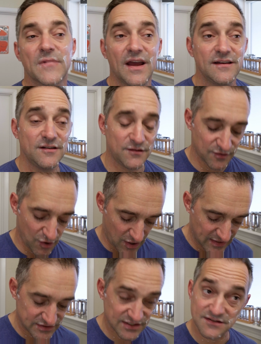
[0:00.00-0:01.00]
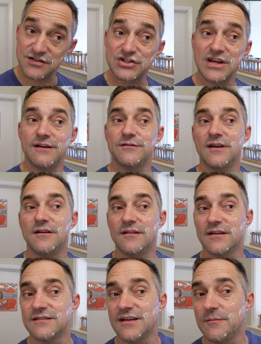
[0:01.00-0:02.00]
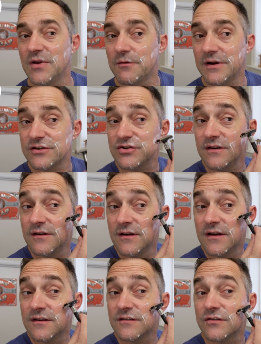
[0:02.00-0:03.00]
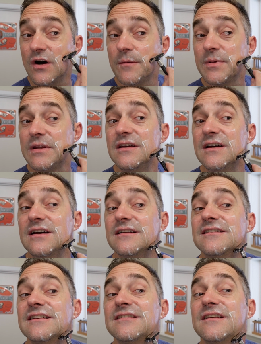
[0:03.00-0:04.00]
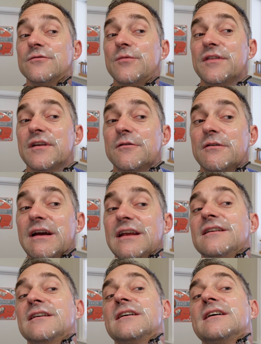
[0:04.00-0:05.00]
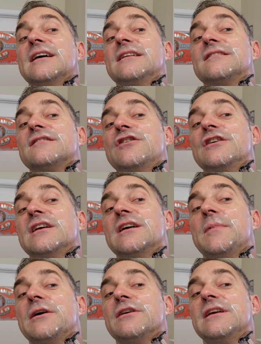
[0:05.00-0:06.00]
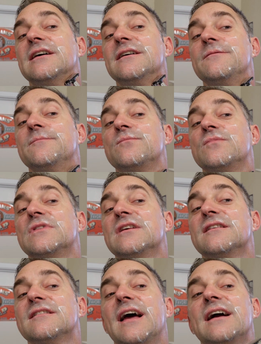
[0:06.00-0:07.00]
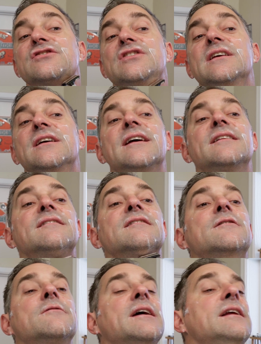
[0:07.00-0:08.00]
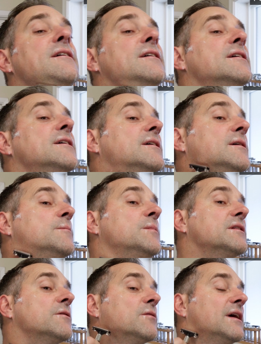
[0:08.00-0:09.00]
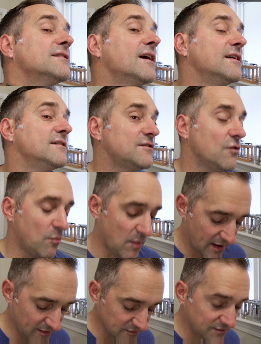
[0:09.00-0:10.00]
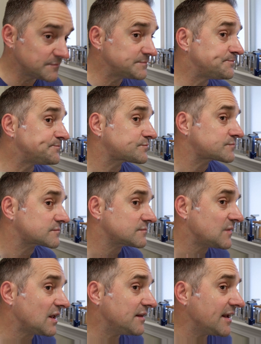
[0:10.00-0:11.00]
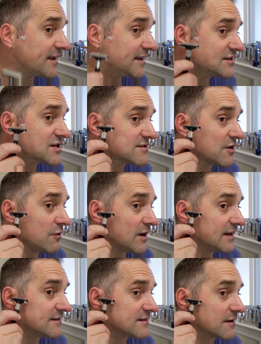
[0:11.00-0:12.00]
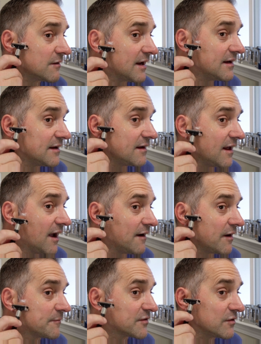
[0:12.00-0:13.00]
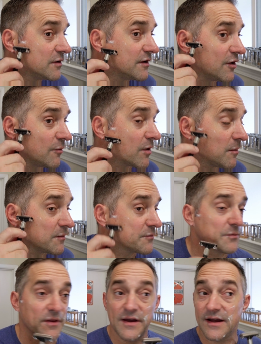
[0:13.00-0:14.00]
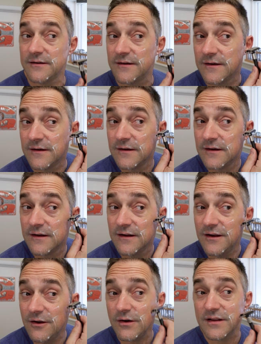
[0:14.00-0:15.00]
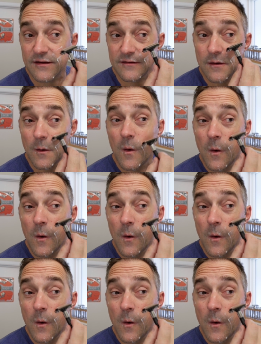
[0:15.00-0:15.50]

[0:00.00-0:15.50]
As you saw, I just shaved in the same direction. So up here, this is with the grain, and starting about here, this is actually against the grain. But the razor is so mild that I can just go against the grain and have absolutely no problems with that. Look at this.